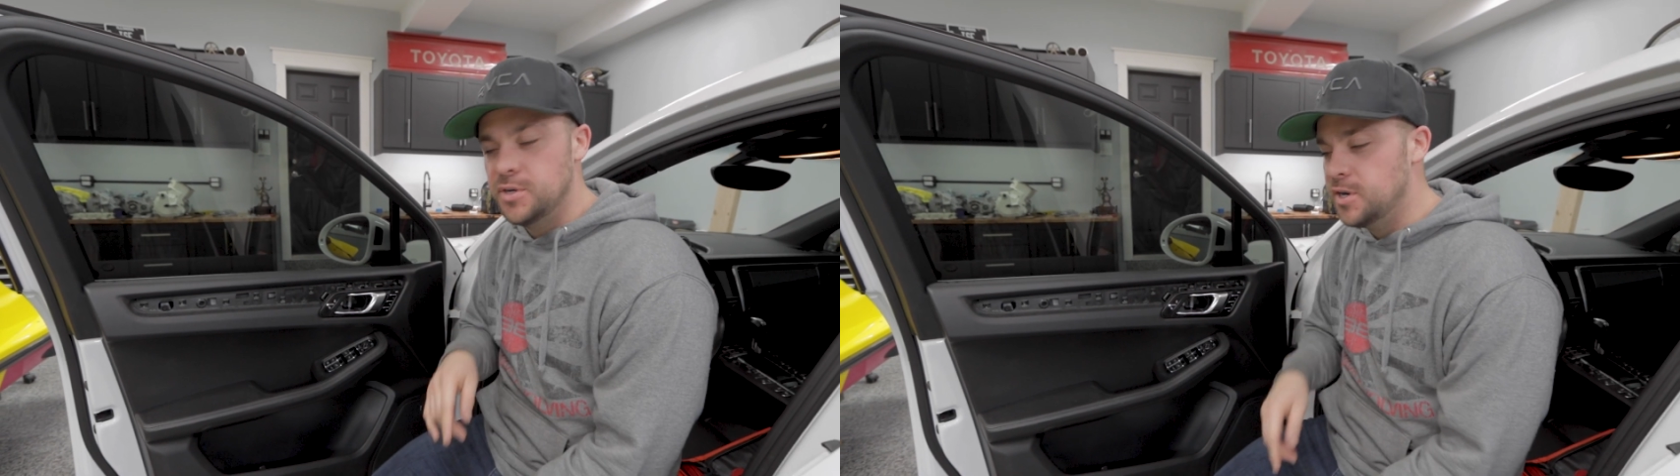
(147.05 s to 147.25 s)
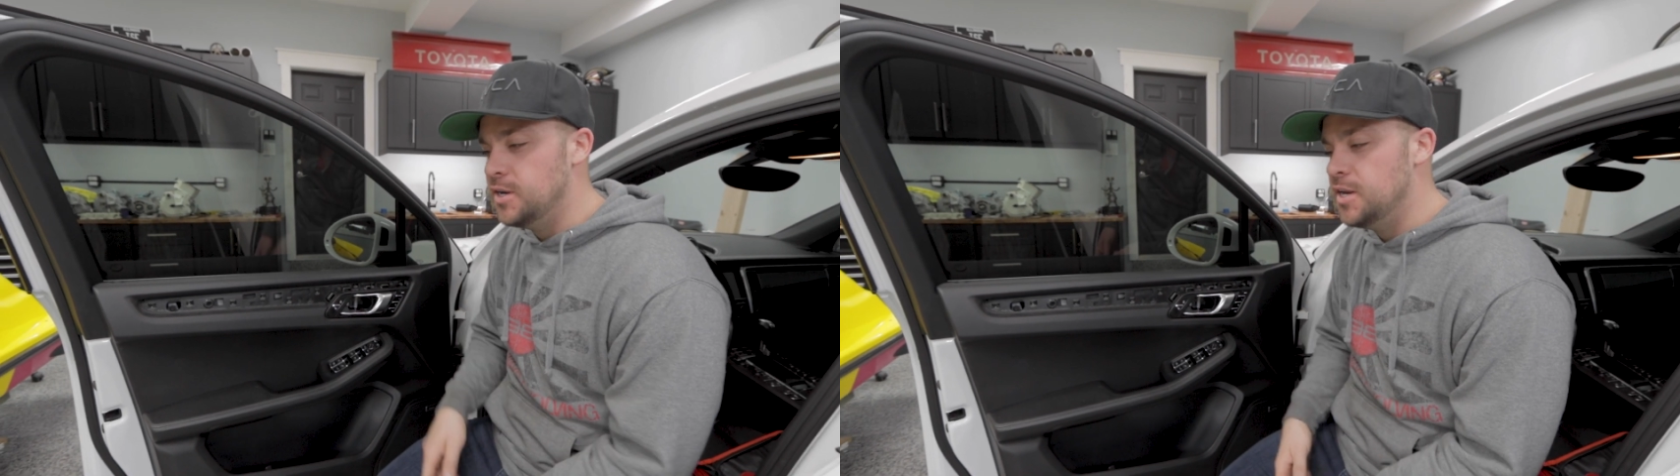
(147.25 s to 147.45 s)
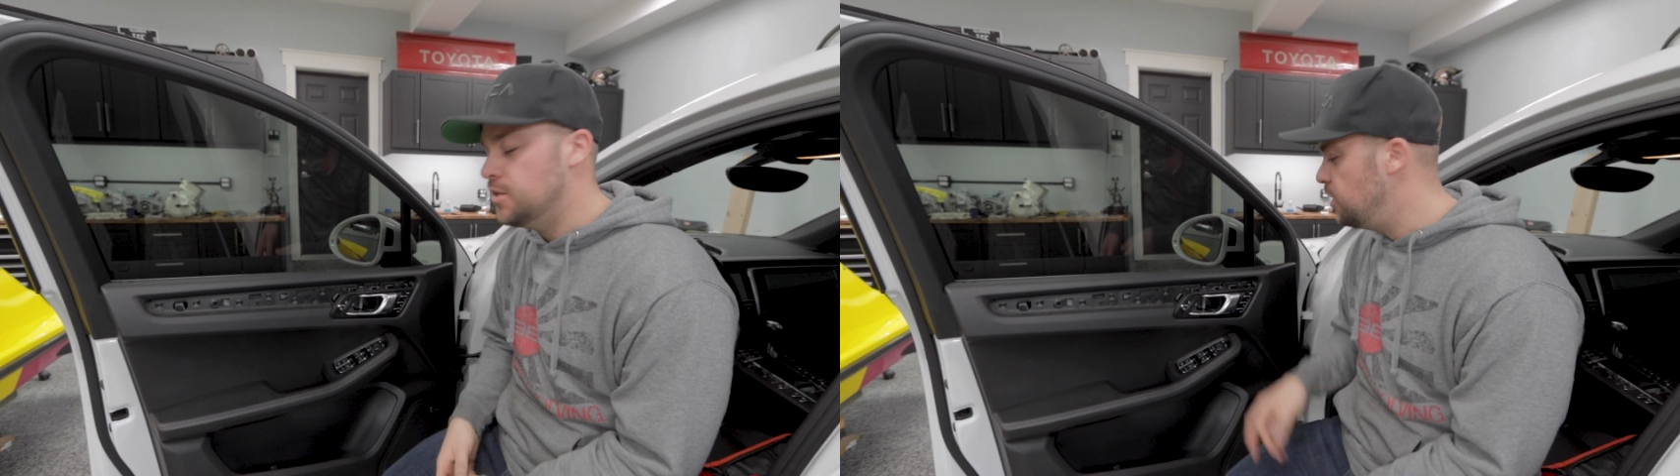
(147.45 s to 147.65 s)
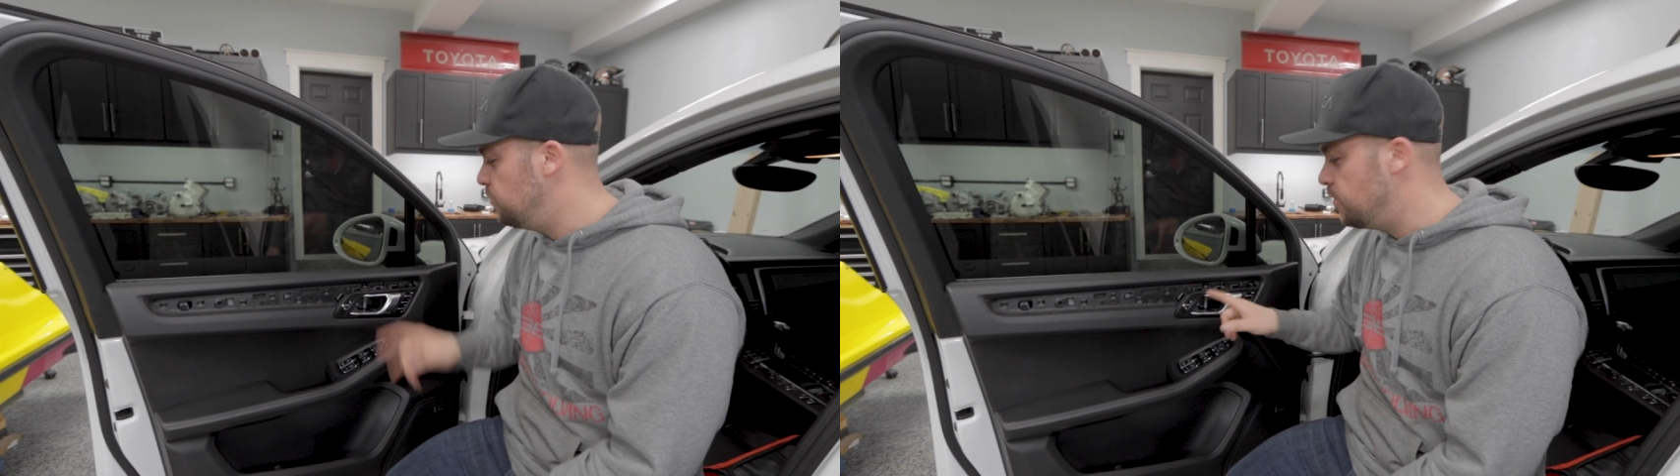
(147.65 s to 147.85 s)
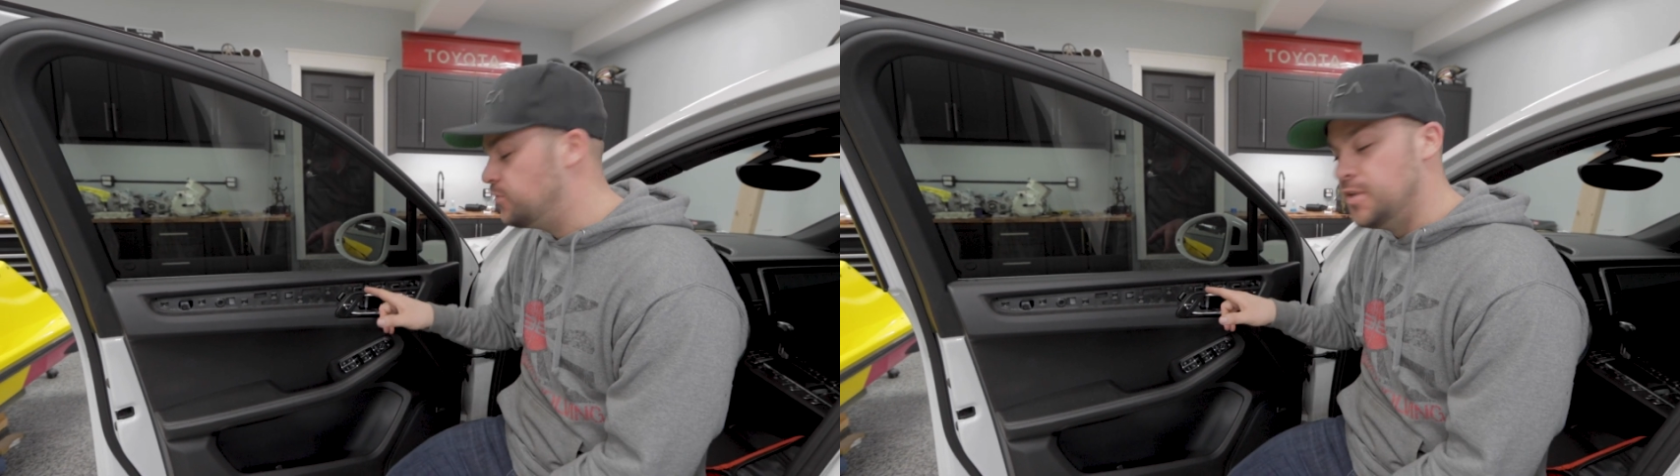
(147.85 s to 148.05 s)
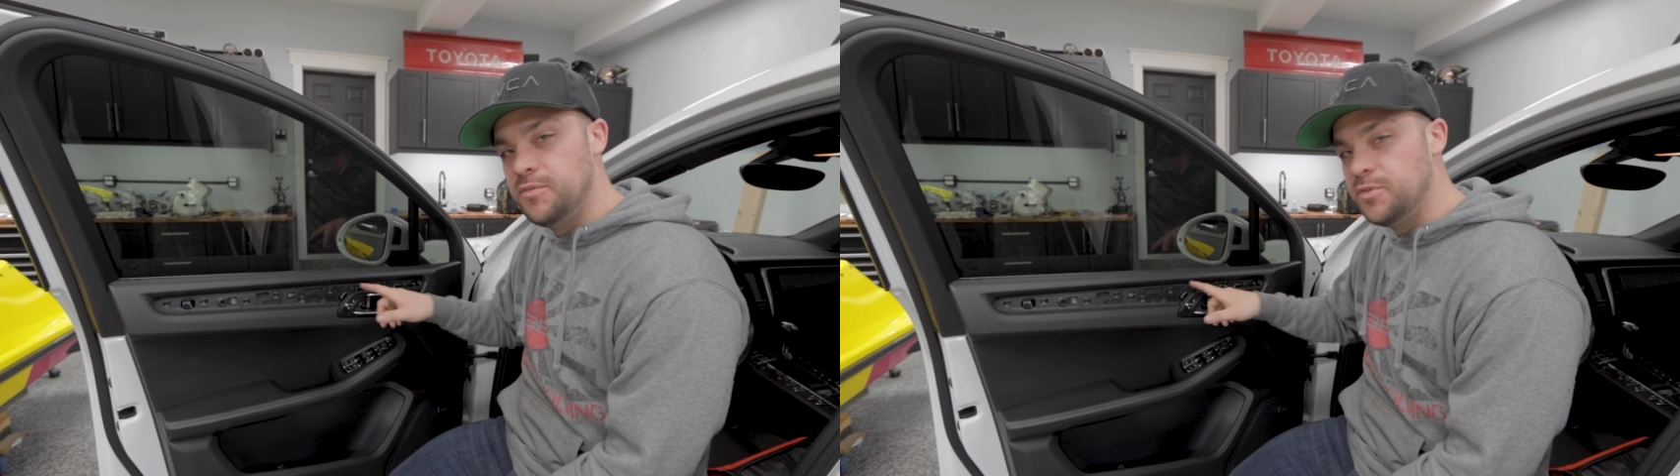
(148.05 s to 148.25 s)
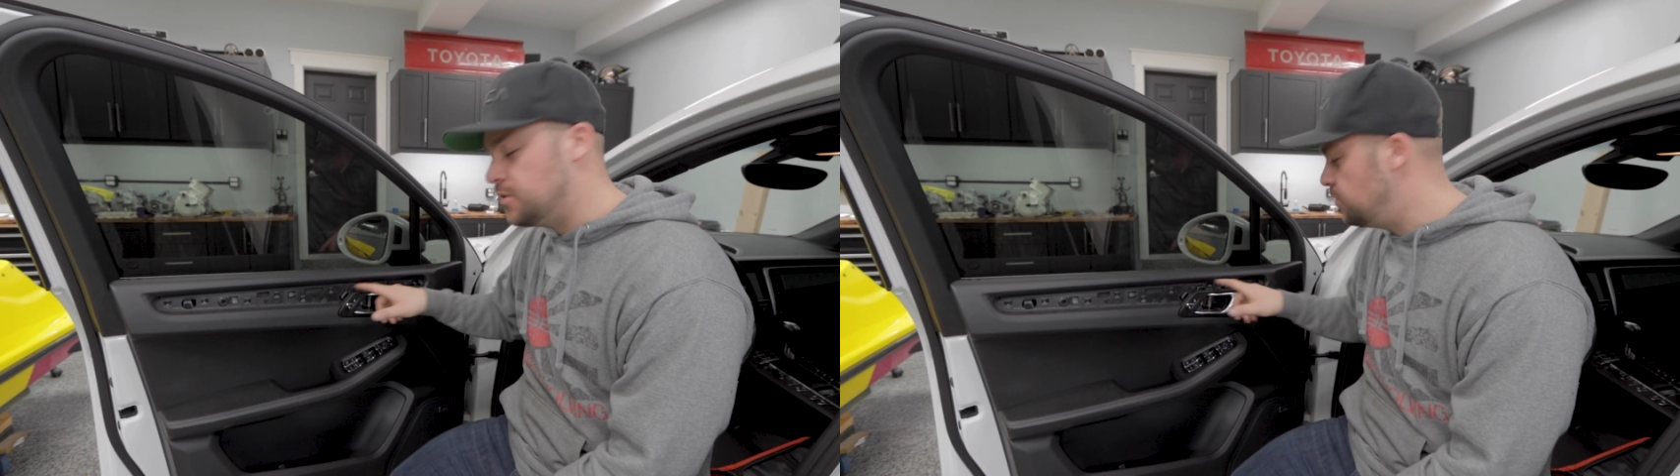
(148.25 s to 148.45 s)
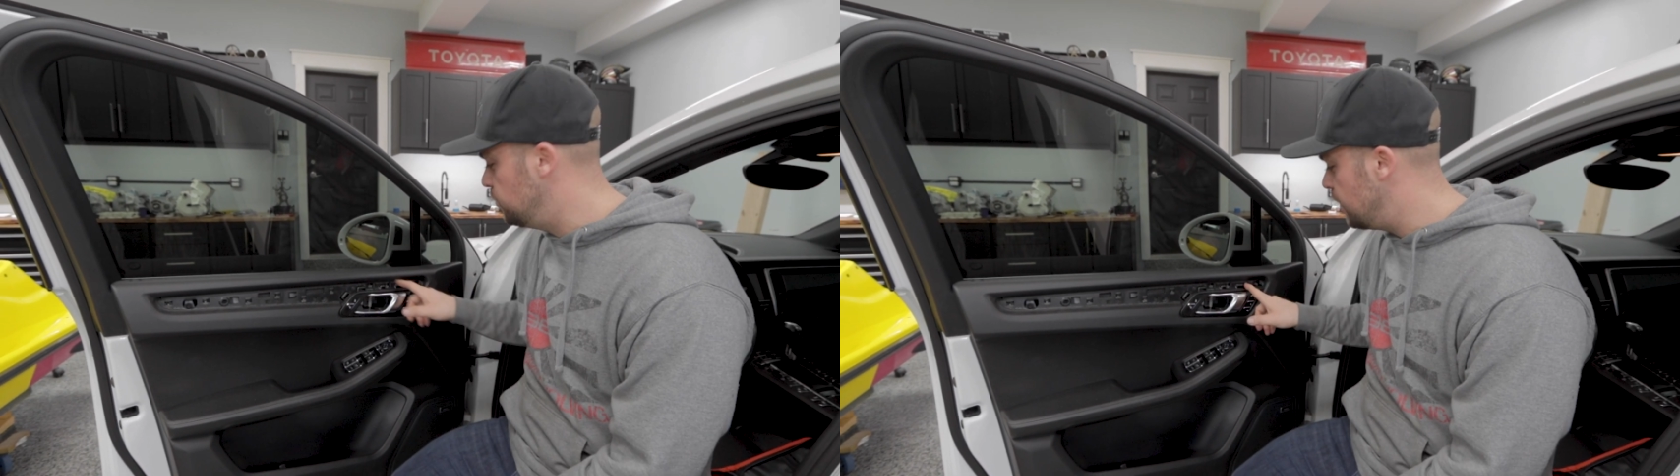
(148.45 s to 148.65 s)
You're gonna need a T15 for
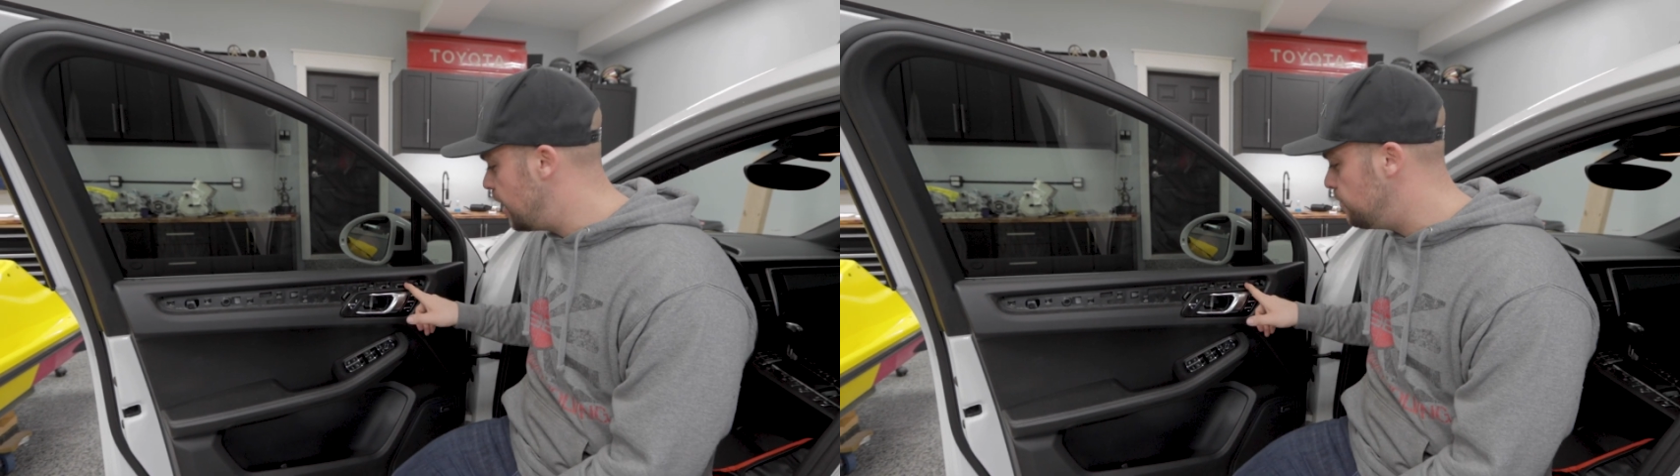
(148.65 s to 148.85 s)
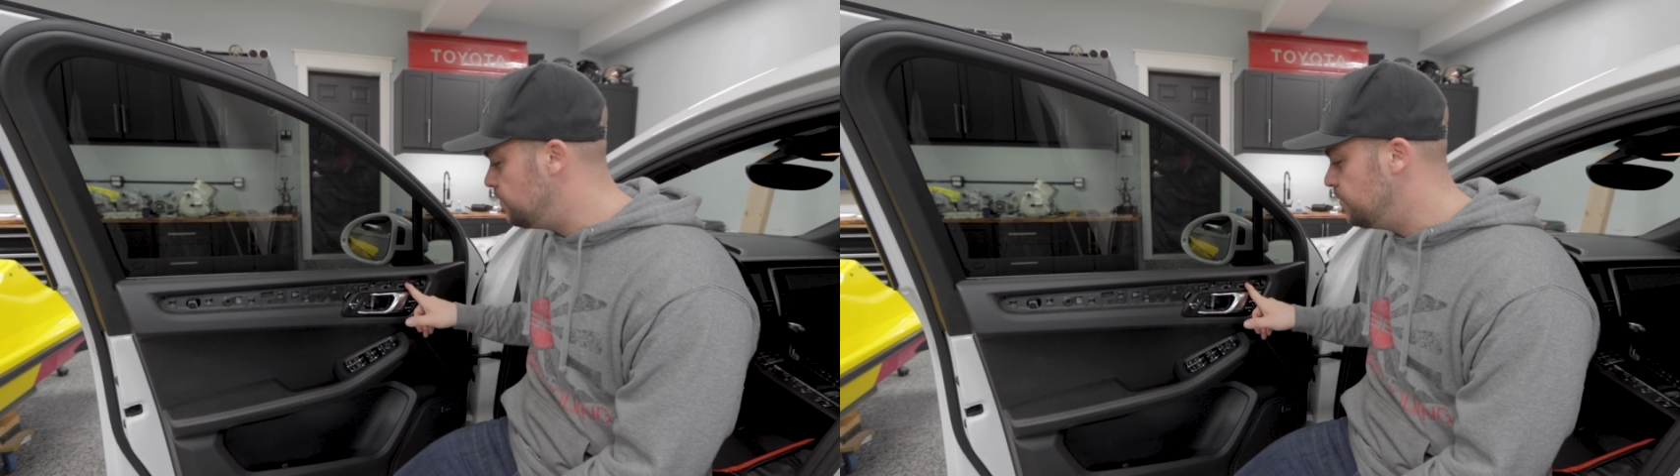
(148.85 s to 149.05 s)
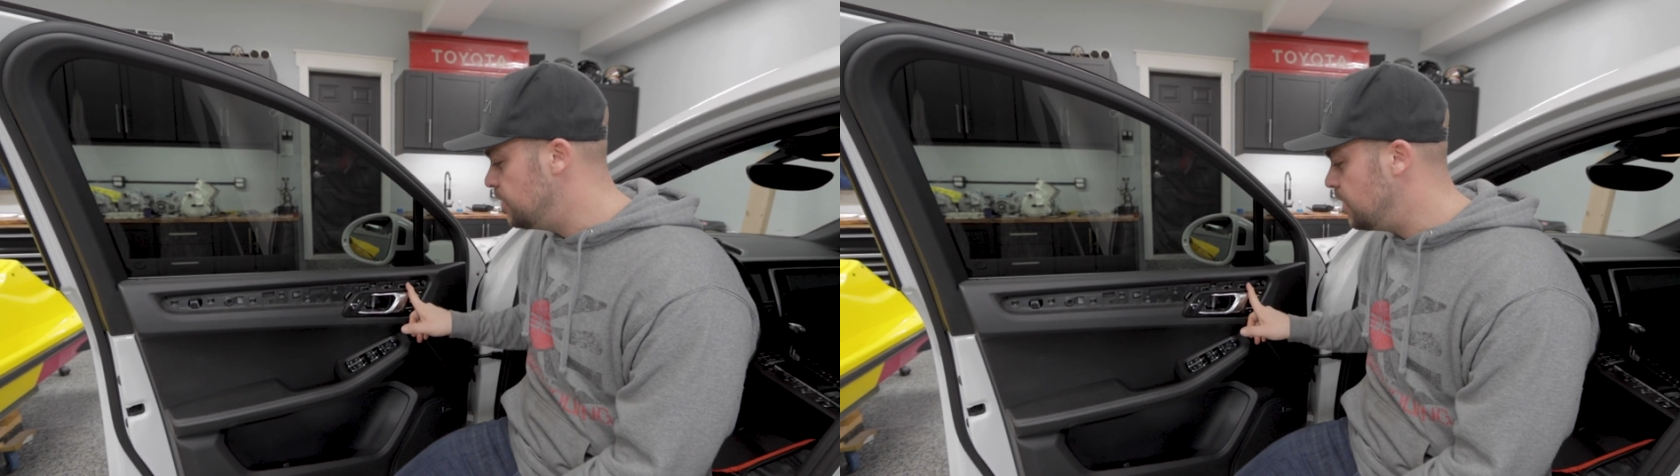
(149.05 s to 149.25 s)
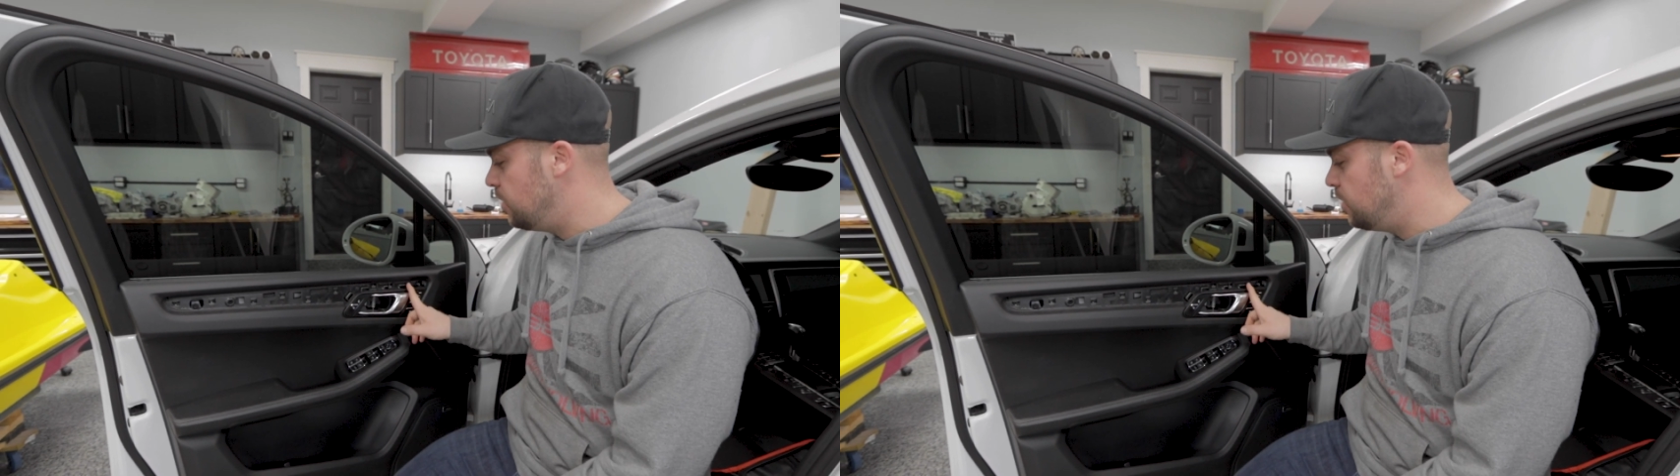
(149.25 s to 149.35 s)
the two top,